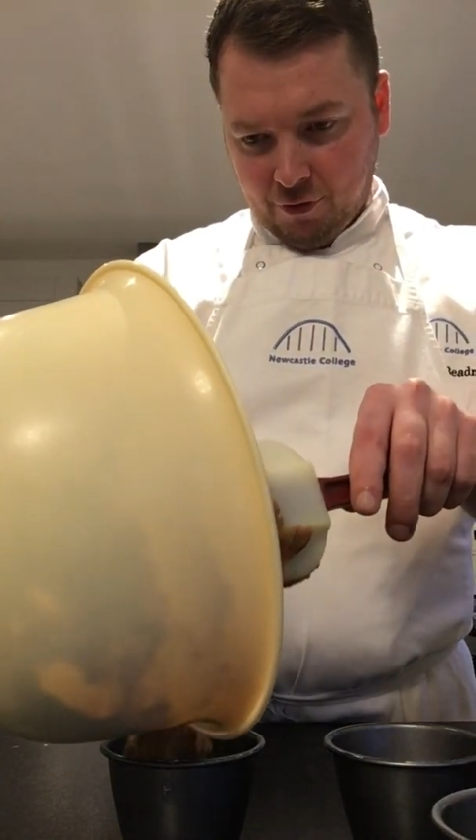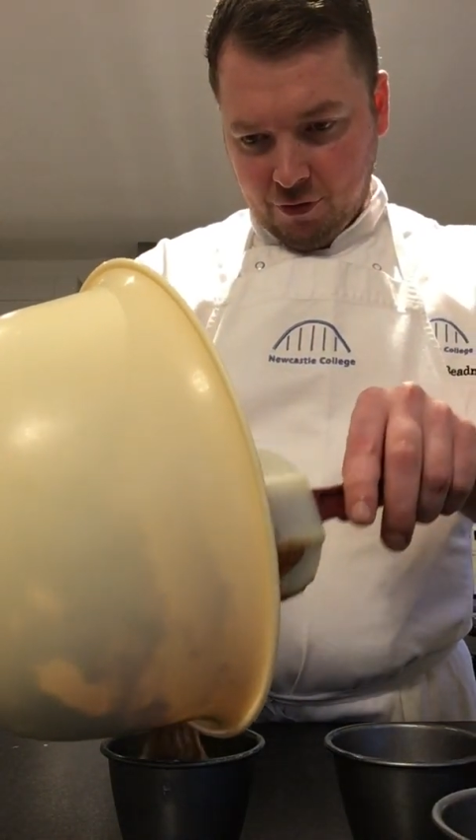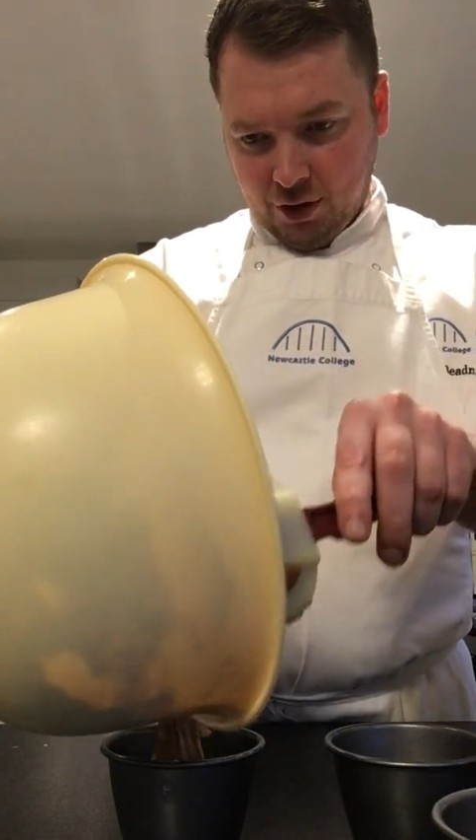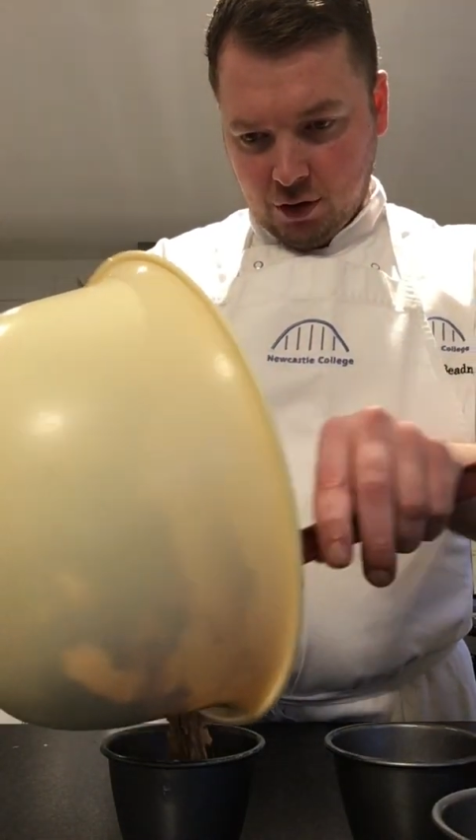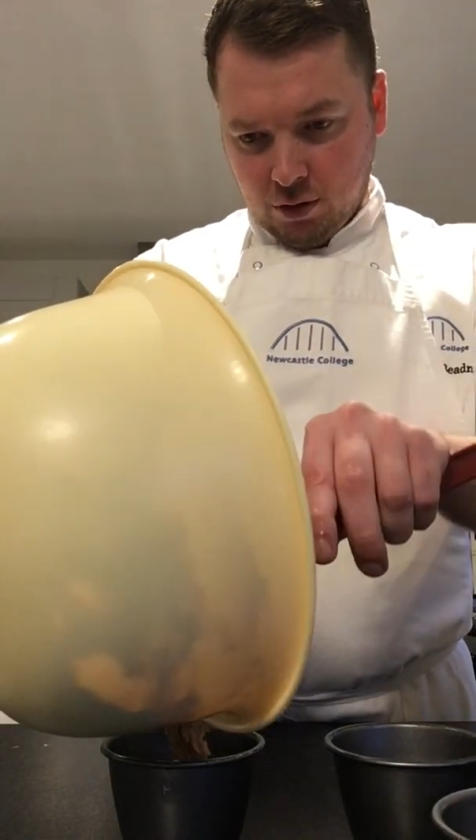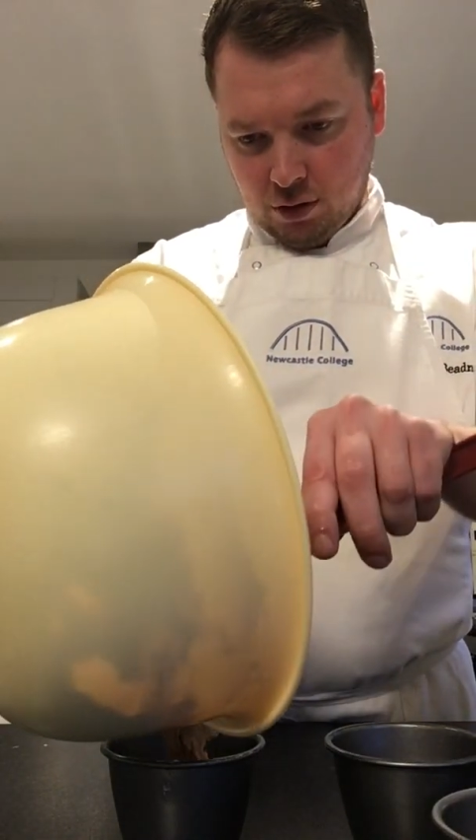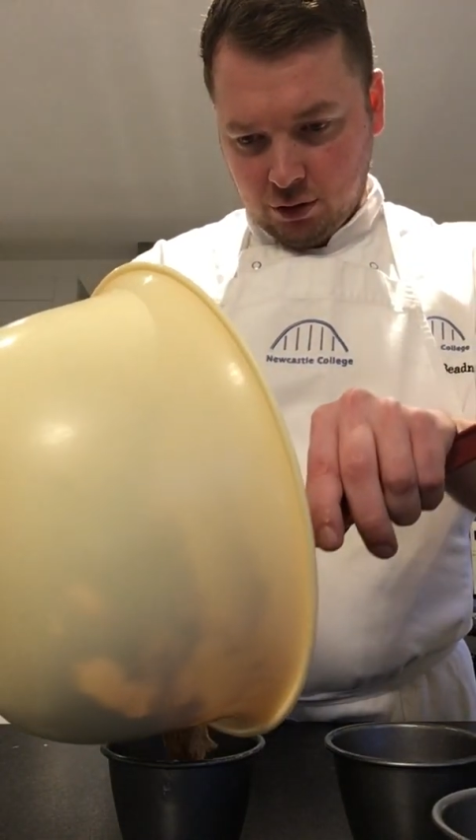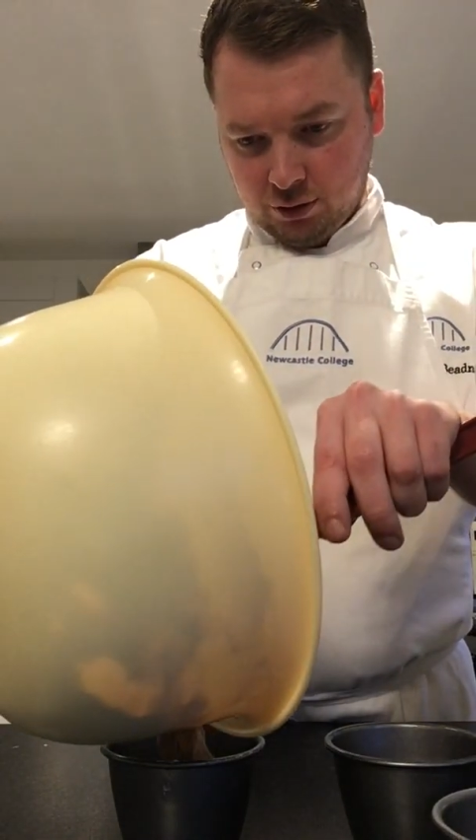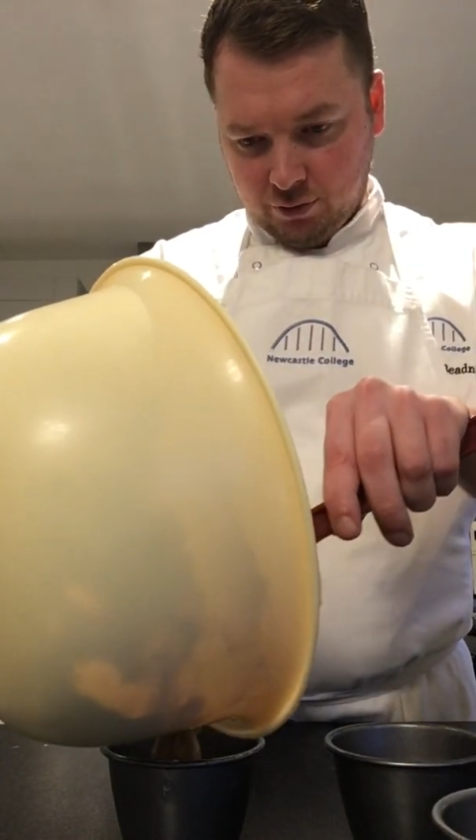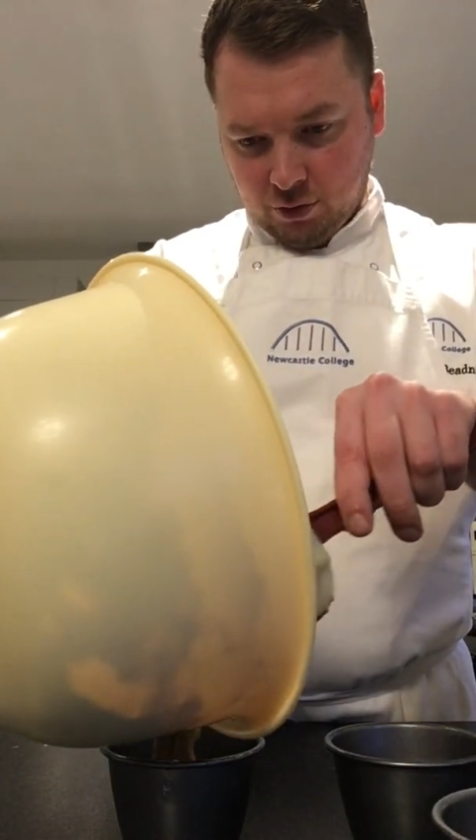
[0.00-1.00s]

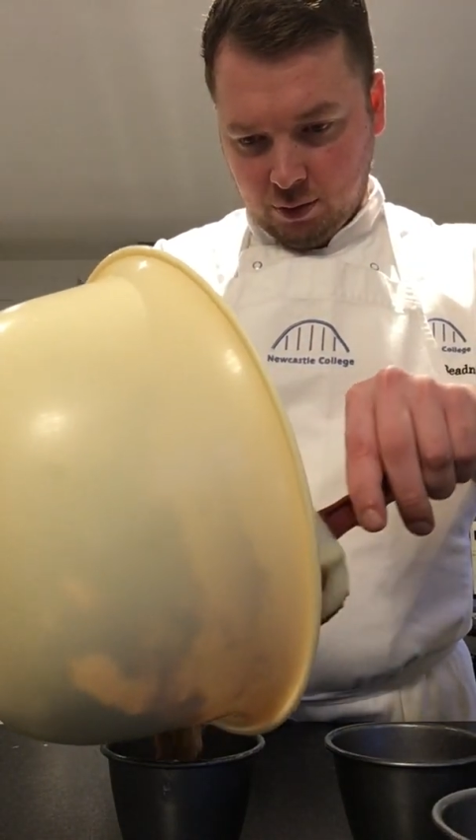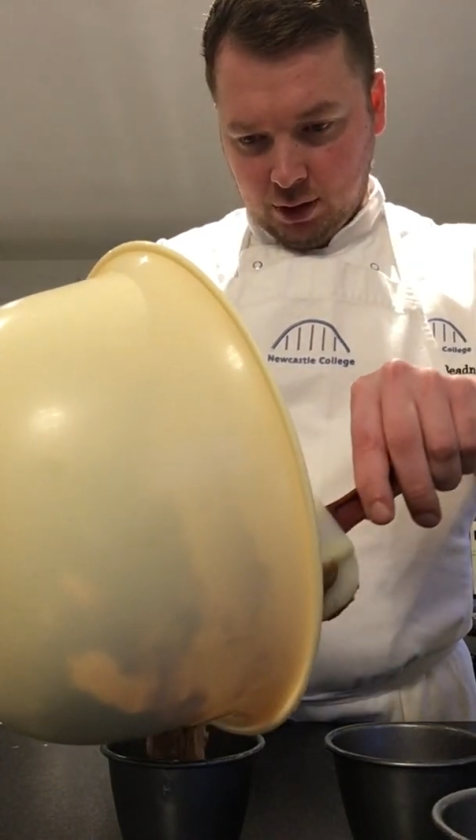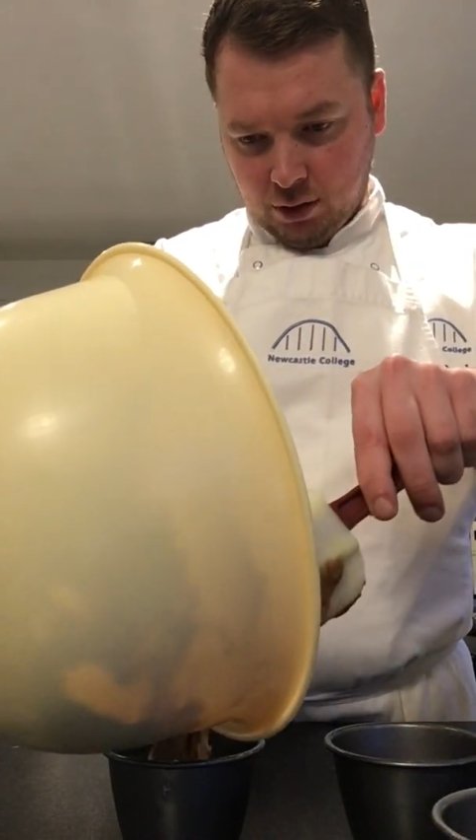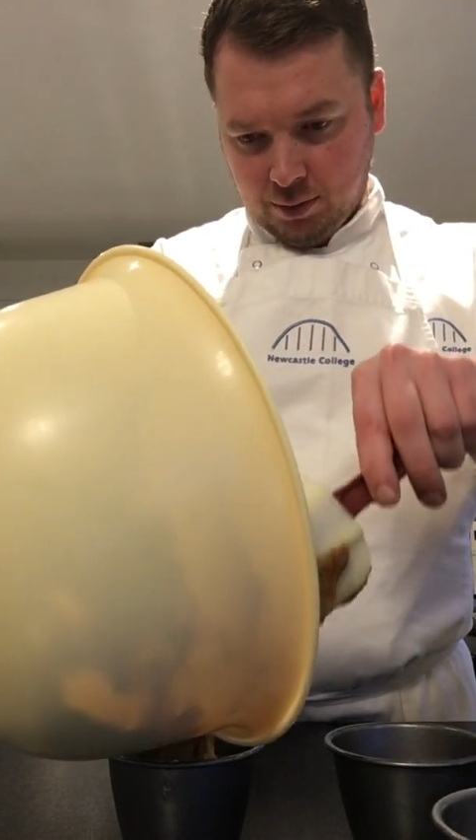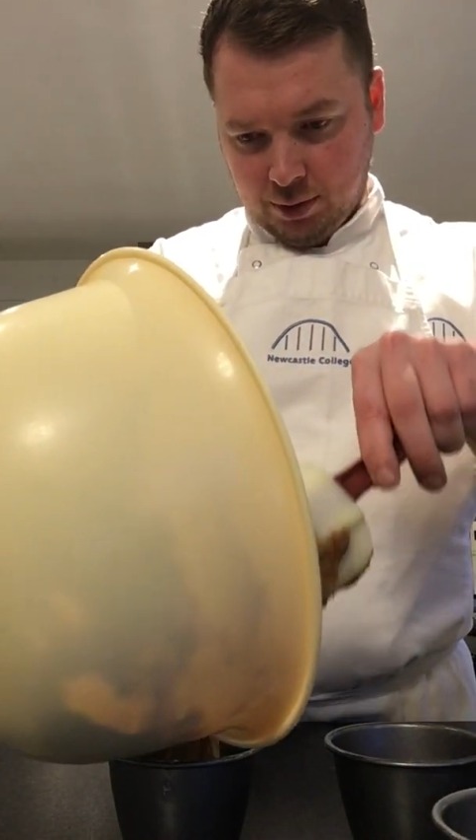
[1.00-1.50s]
3/4 of the way up.